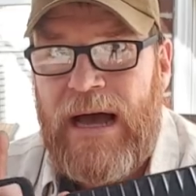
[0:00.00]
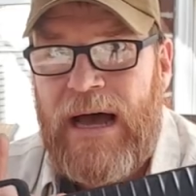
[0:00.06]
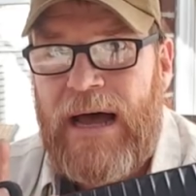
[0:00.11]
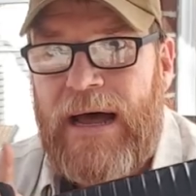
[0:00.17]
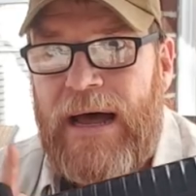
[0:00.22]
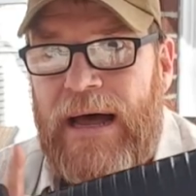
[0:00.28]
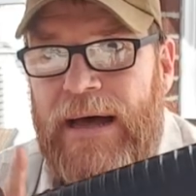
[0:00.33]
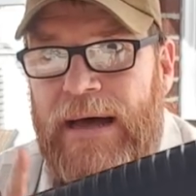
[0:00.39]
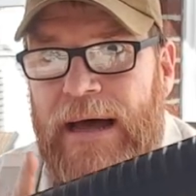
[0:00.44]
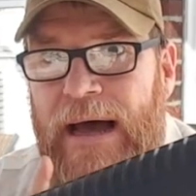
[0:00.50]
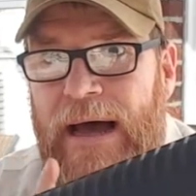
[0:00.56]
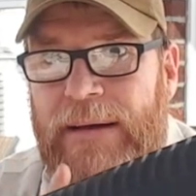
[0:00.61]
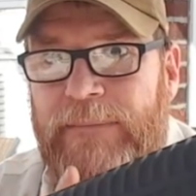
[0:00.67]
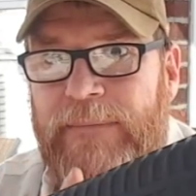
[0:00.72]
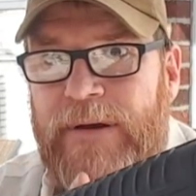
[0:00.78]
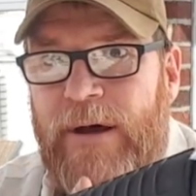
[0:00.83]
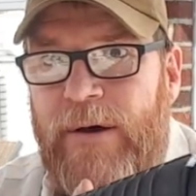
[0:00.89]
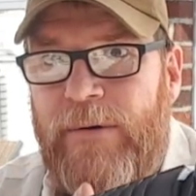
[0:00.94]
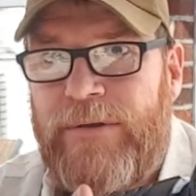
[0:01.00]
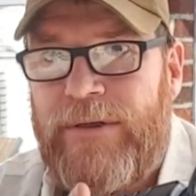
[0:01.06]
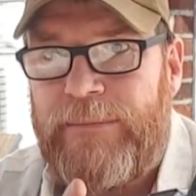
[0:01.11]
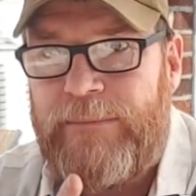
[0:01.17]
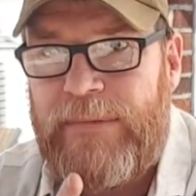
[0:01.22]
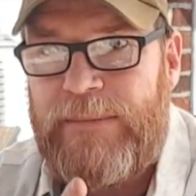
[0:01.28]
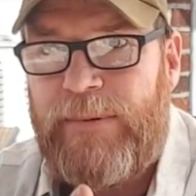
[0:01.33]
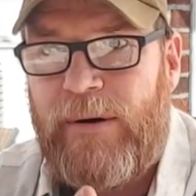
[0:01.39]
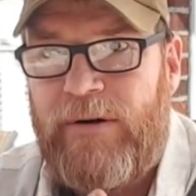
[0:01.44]
I know
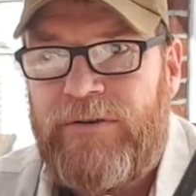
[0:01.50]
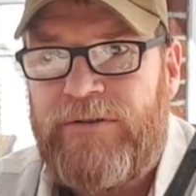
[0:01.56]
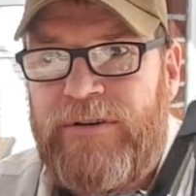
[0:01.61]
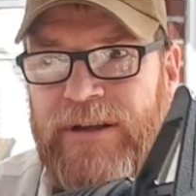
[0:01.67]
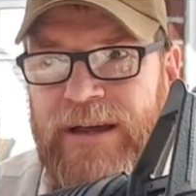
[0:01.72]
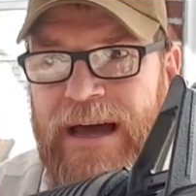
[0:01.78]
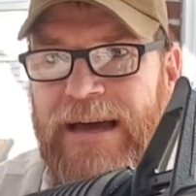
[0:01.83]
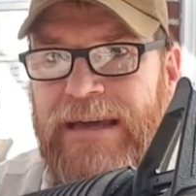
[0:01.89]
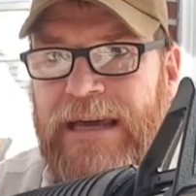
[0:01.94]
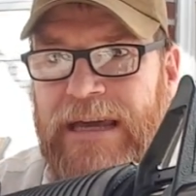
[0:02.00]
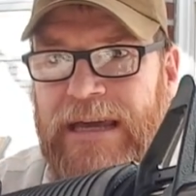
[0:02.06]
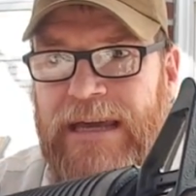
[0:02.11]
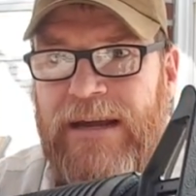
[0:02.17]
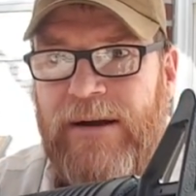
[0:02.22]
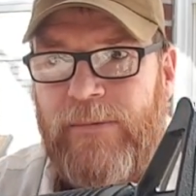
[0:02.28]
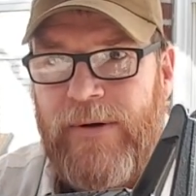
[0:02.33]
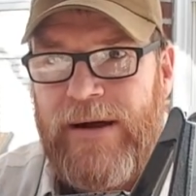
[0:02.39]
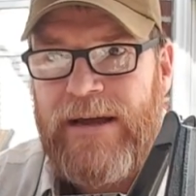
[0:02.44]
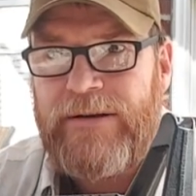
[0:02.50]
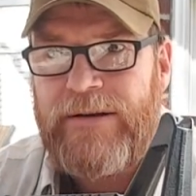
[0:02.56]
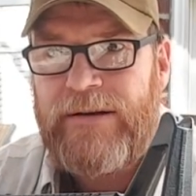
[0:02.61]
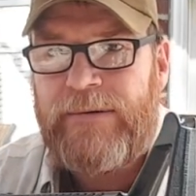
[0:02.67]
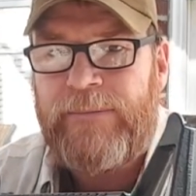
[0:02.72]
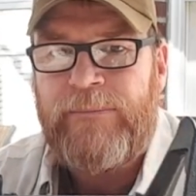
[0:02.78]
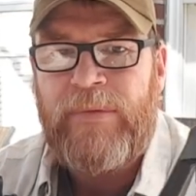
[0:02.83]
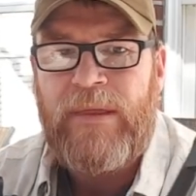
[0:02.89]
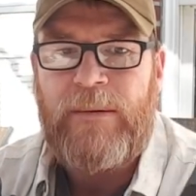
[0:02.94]
that me personally, I can get around
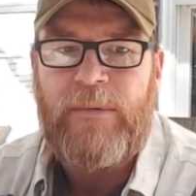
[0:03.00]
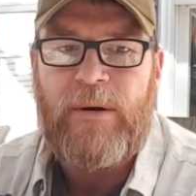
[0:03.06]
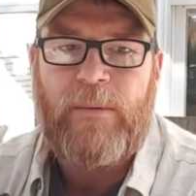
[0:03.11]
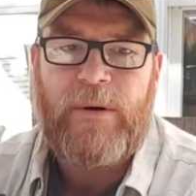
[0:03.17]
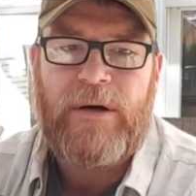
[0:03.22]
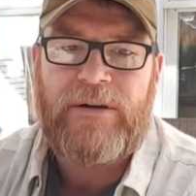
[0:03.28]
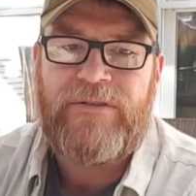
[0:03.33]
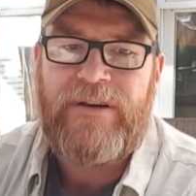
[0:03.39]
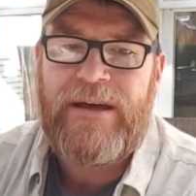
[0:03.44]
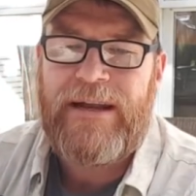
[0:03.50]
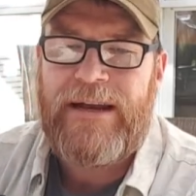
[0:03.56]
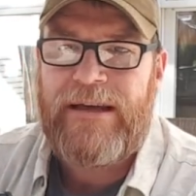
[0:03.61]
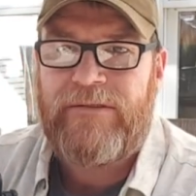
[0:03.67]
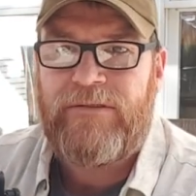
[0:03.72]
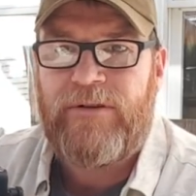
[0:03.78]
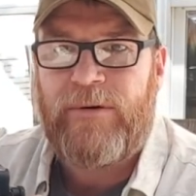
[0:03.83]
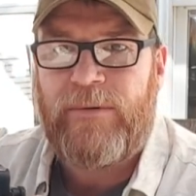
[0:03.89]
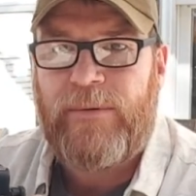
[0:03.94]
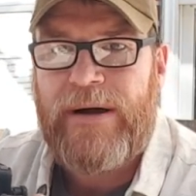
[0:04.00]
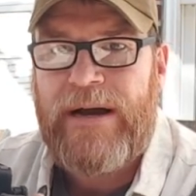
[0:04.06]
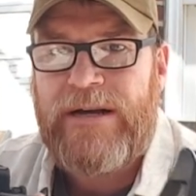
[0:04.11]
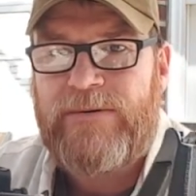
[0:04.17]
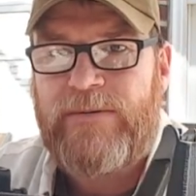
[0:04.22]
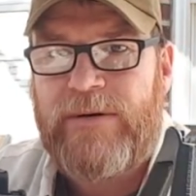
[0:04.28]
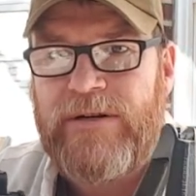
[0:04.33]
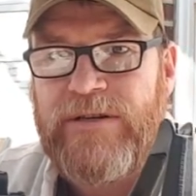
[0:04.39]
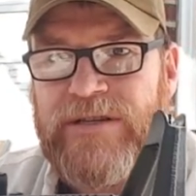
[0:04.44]
it, but we're gonna take it out to the
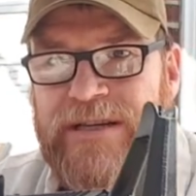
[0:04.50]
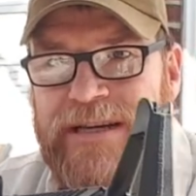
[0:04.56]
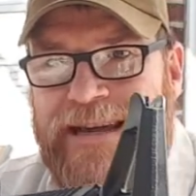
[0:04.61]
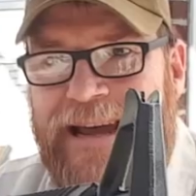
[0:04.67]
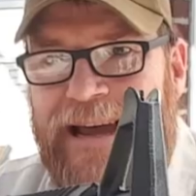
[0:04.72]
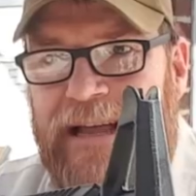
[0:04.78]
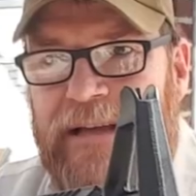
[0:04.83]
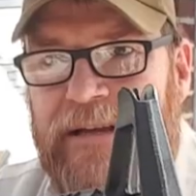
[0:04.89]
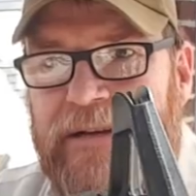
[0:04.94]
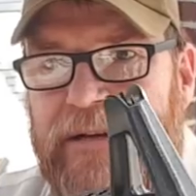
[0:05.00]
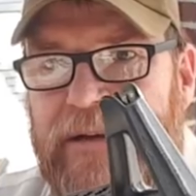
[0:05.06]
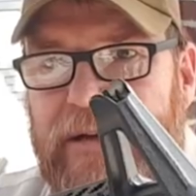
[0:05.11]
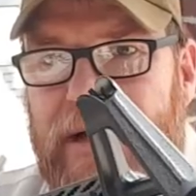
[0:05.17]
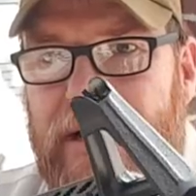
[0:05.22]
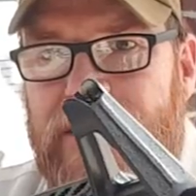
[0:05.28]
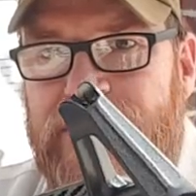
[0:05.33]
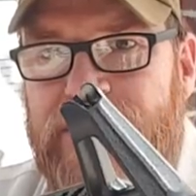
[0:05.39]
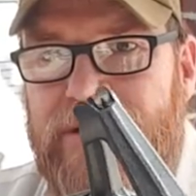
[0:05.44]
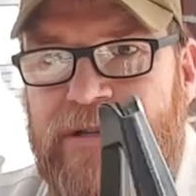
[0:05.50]
range. We're gonna see how it does.